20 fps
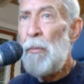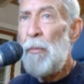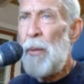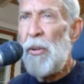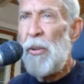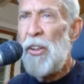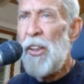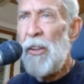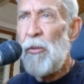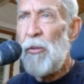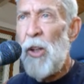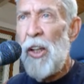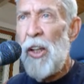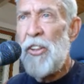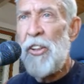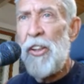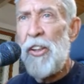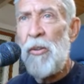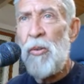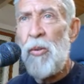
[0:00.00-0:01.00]
People didn't
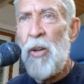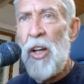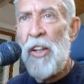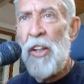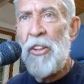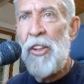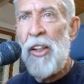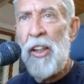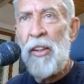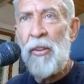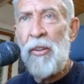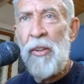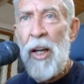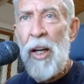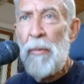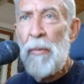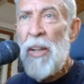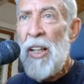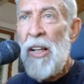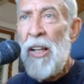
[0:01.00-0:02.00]
watch that
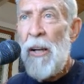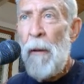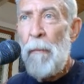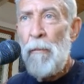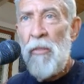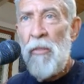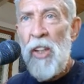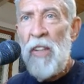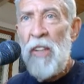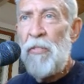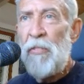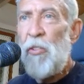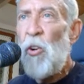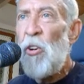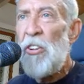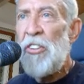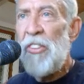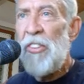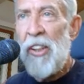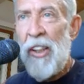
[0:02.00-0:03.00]
crap. They
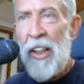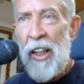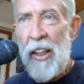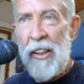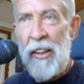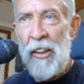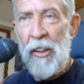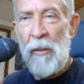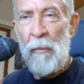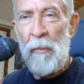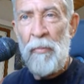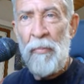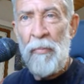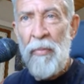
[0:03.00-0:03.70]
forced it on you.